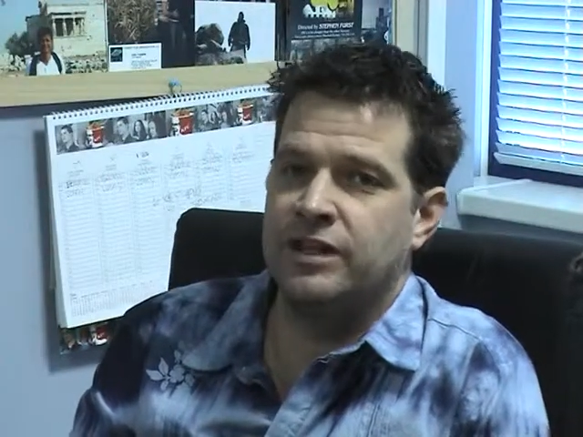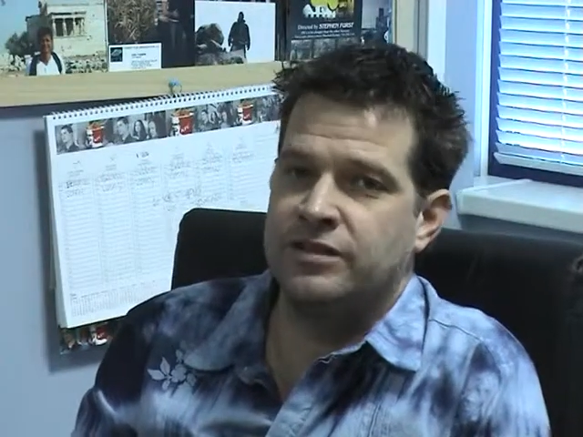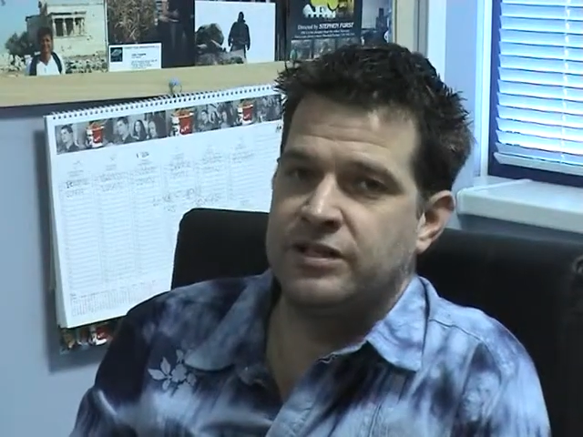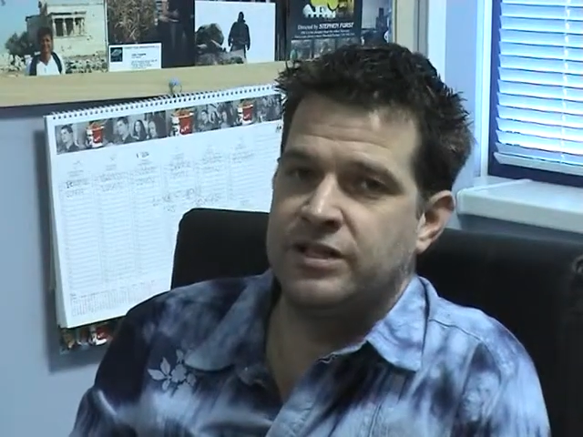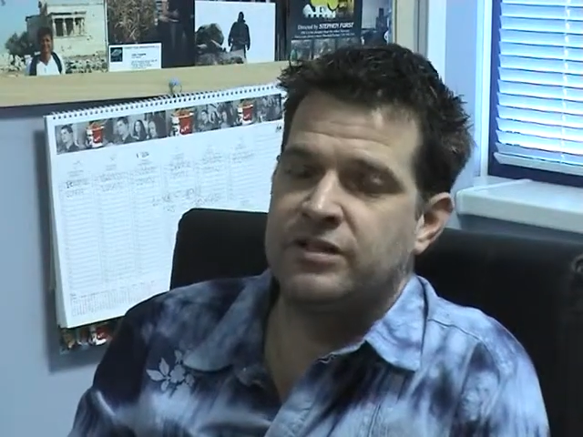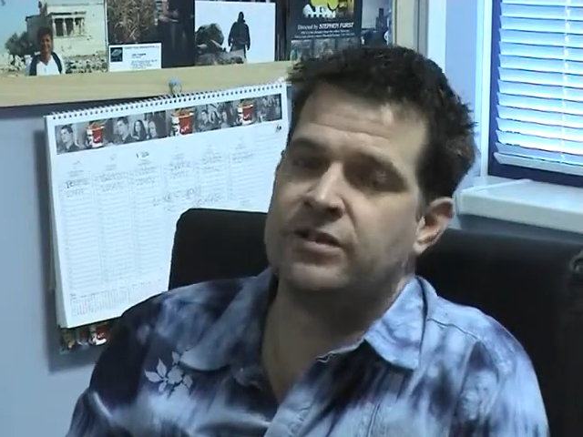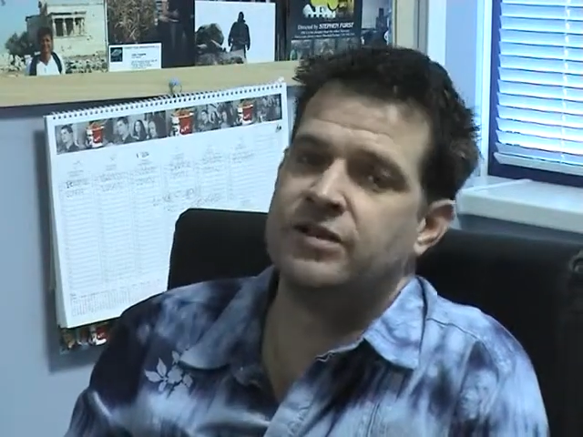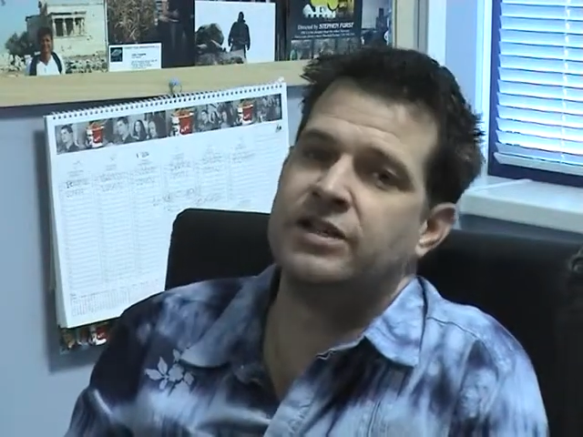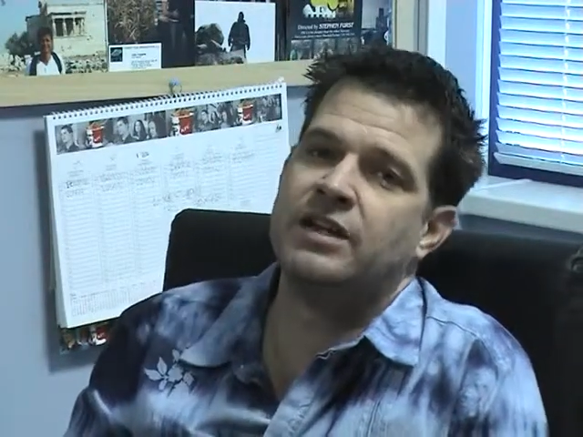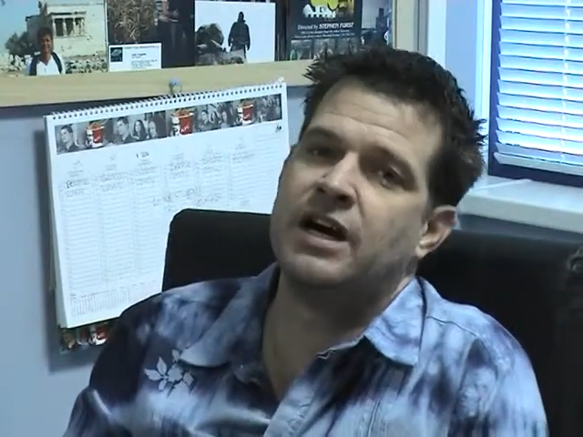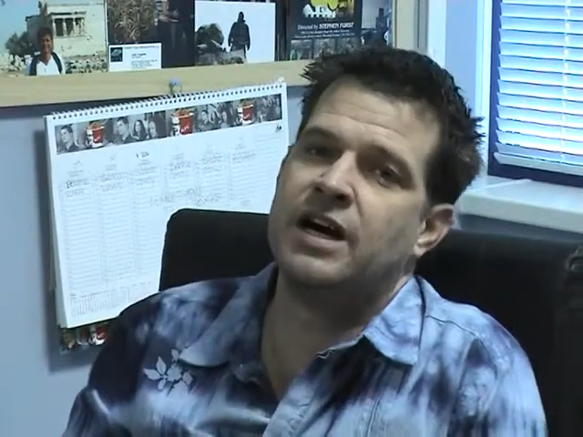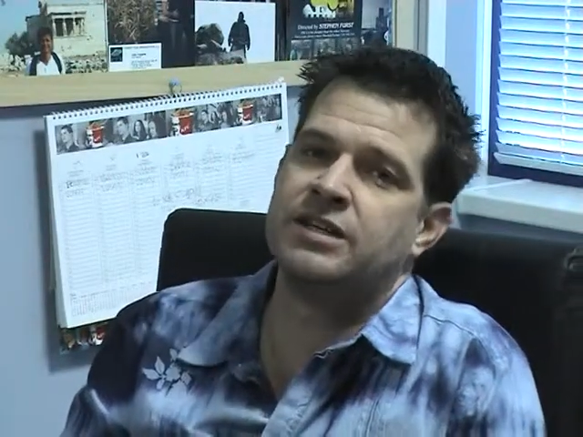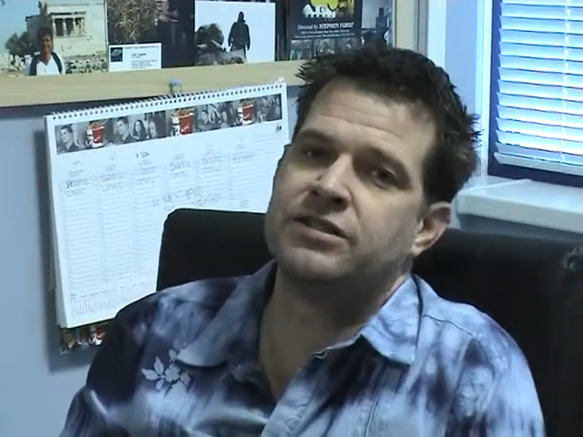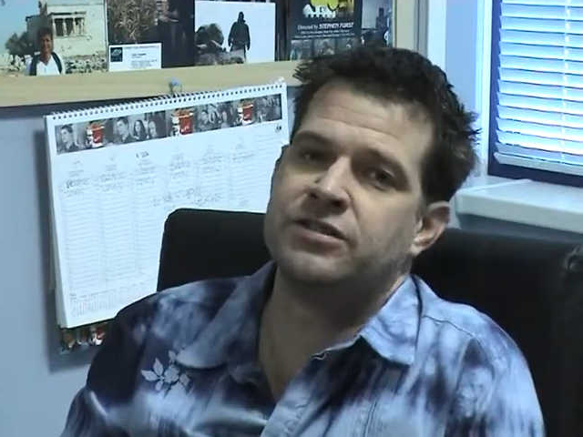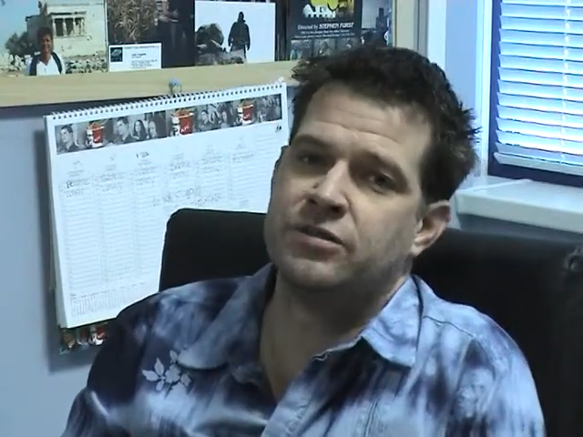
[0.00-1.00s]
it's either
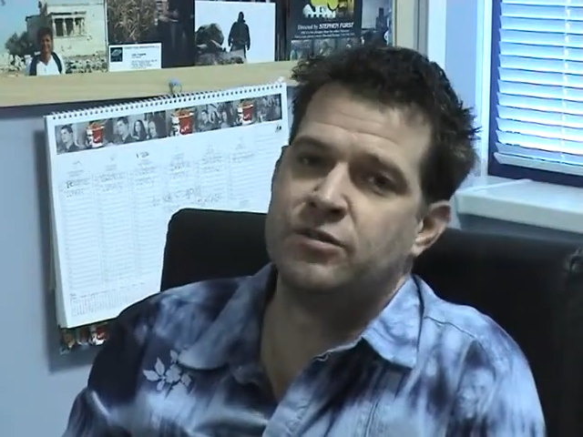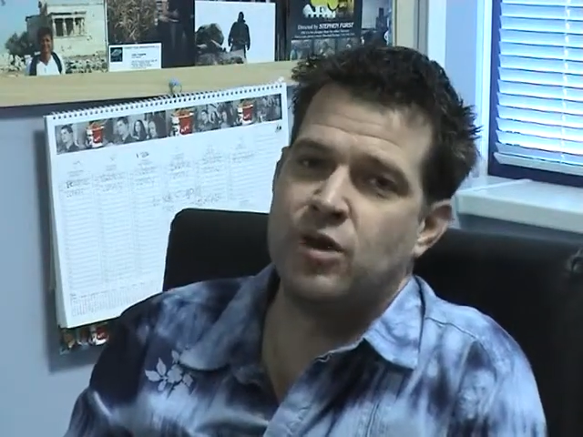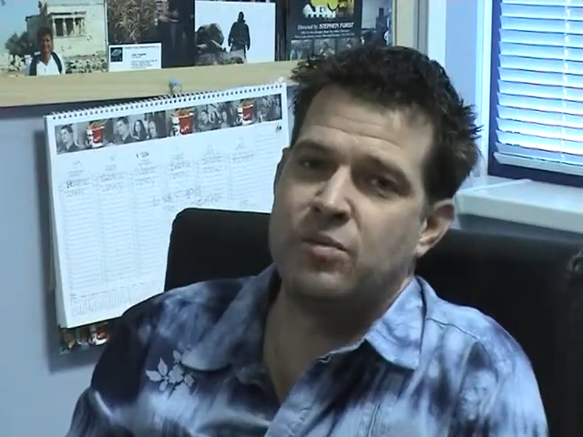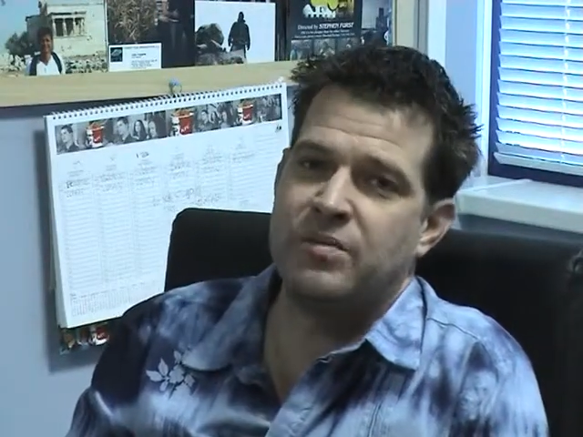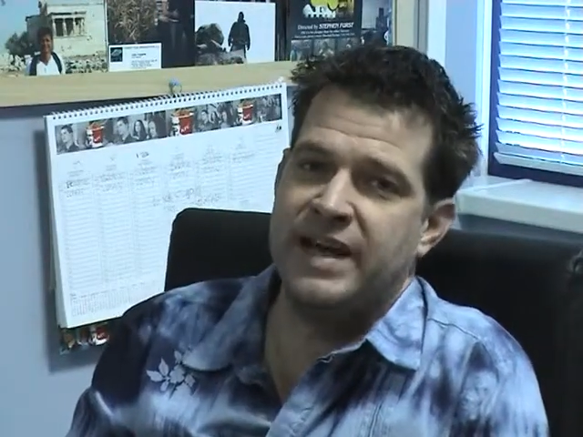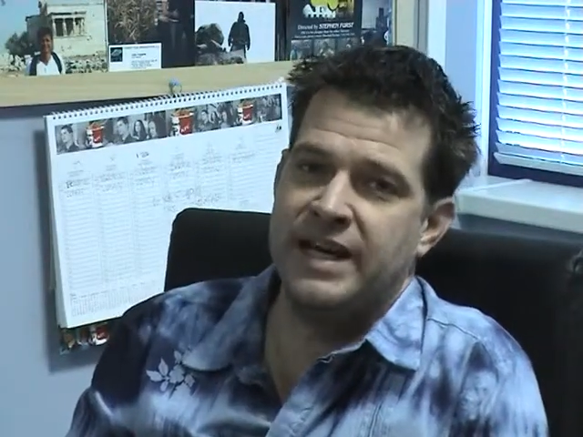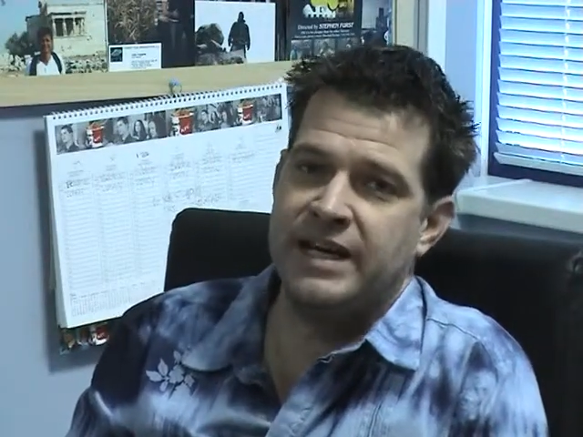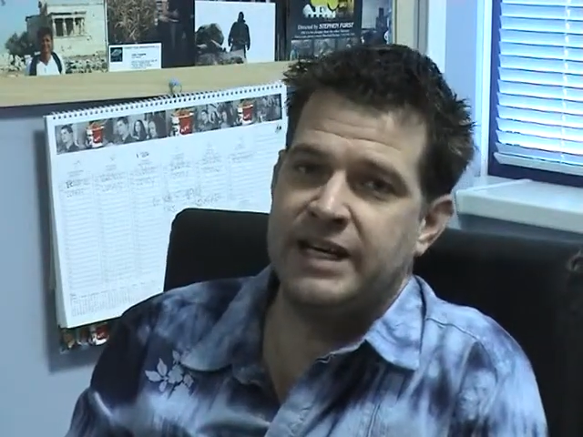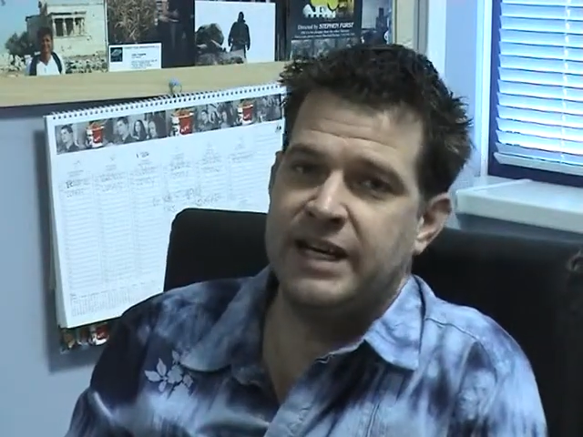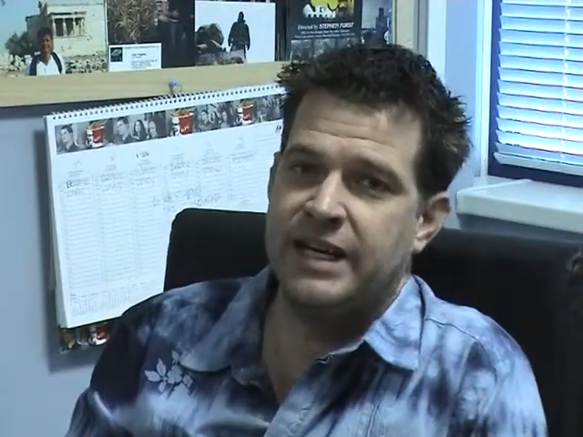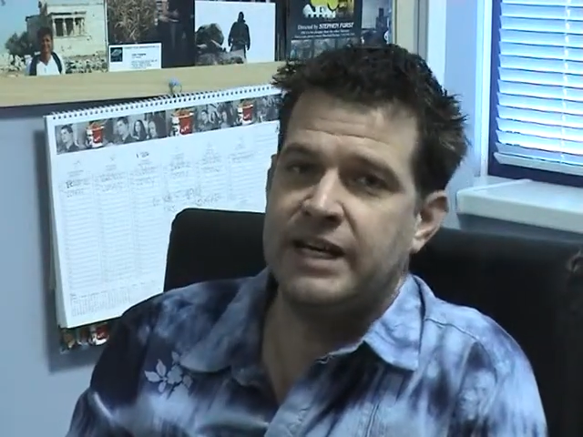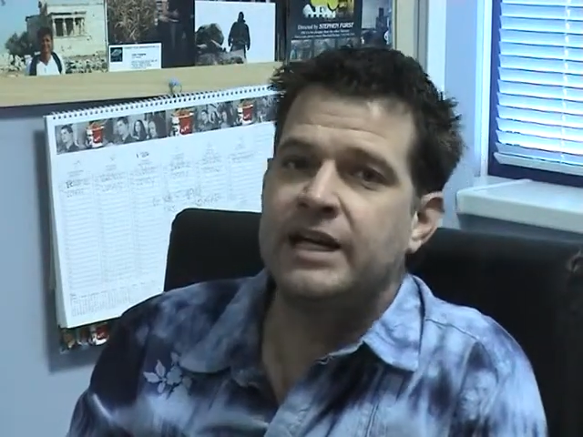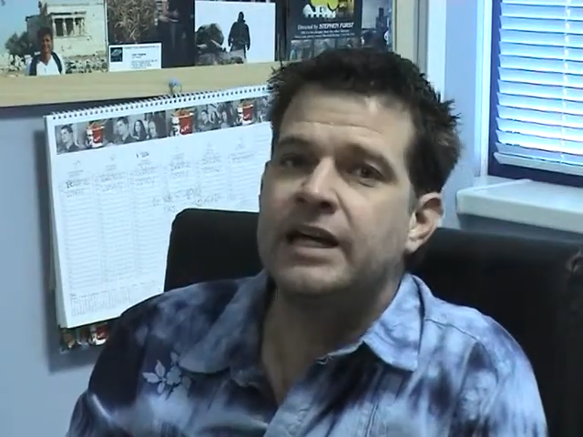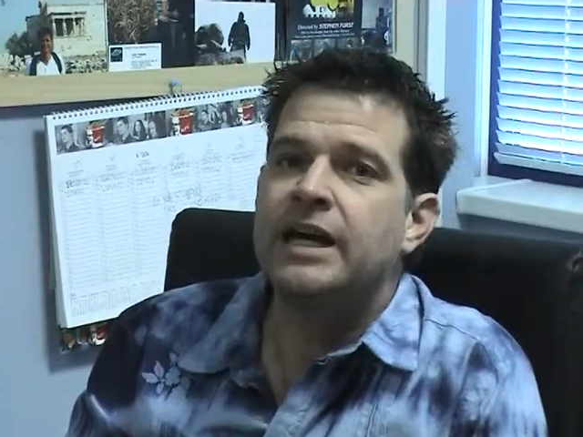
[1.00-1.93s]
us or Romania.